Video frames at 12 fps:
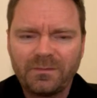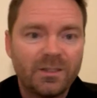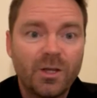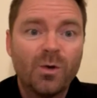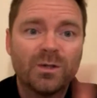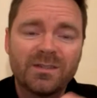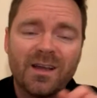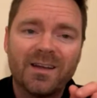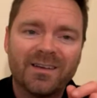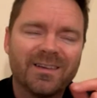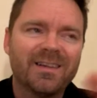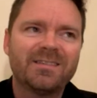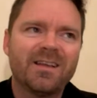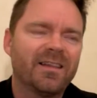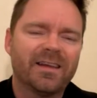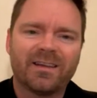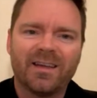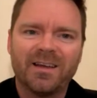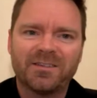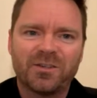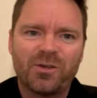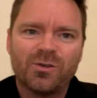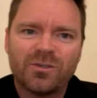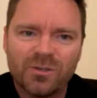No, it's not like
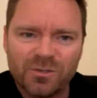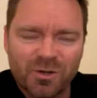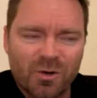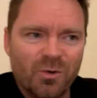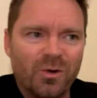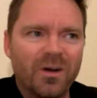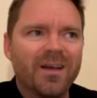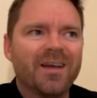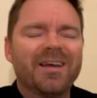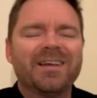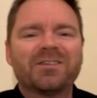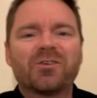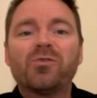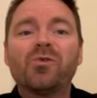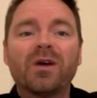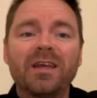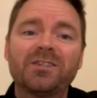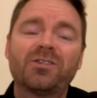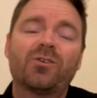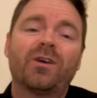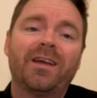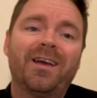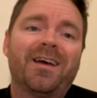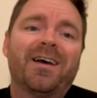executioners are cool. It's cool
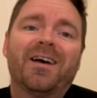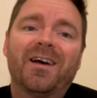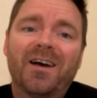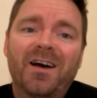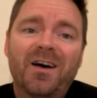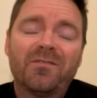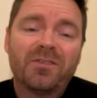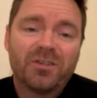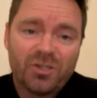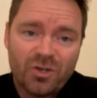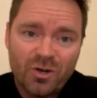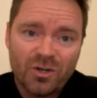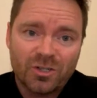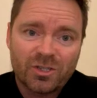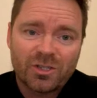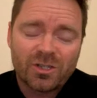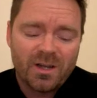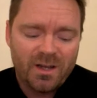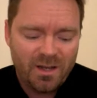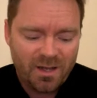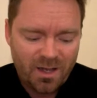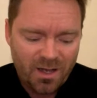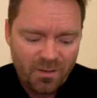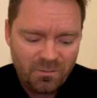history of the church.
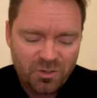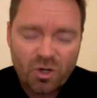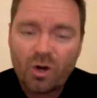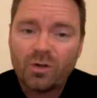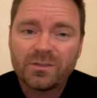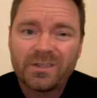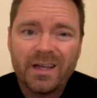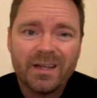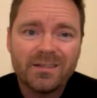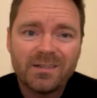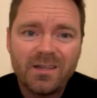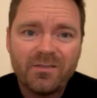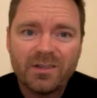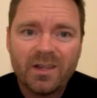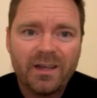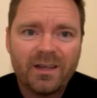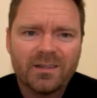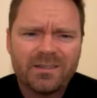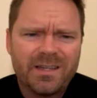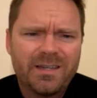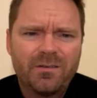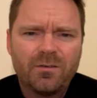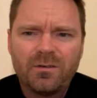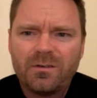Charles Dickens even
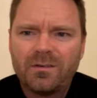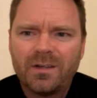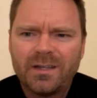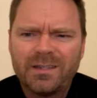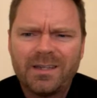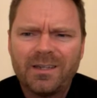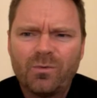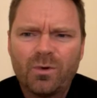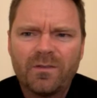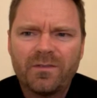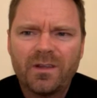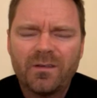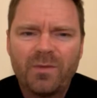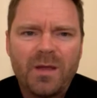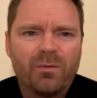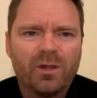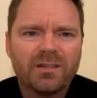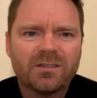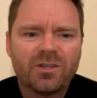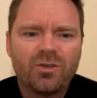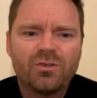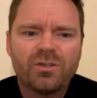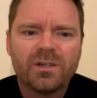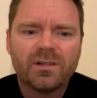attended one of the papal
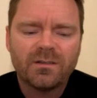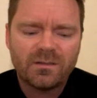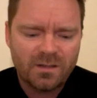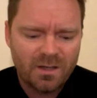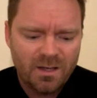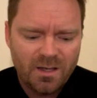executions